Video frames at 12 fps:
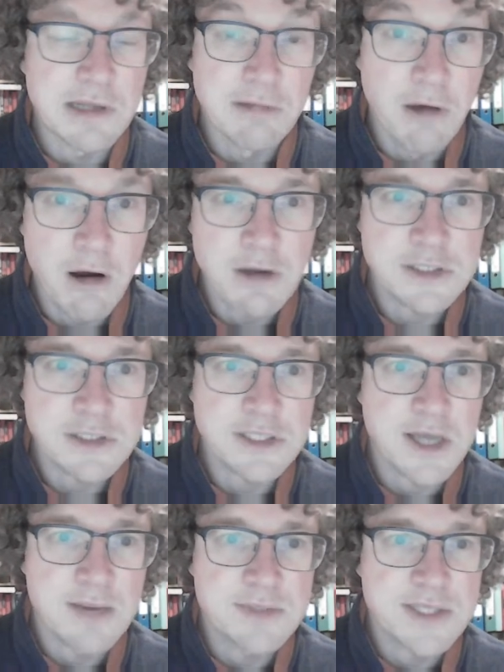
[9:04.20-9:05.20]
large
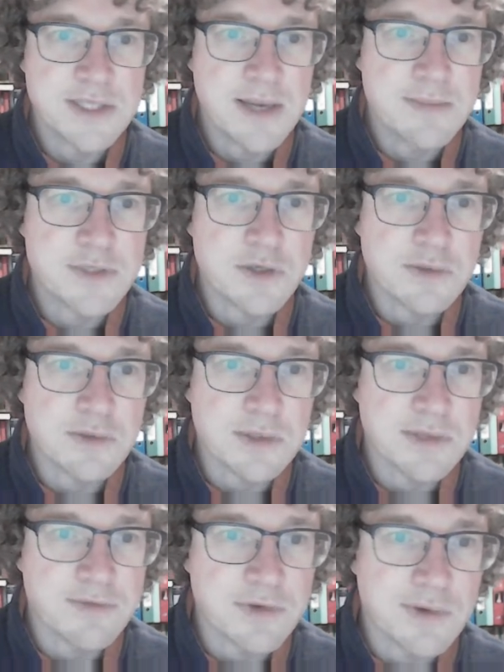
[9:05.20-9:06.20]
time step. So
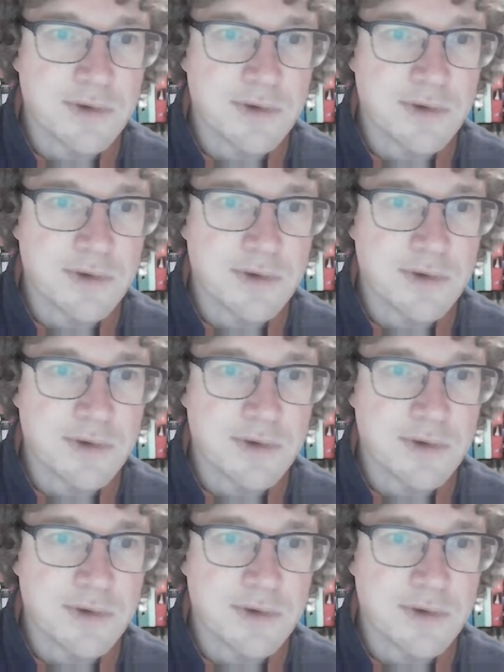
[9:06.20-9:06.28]
if you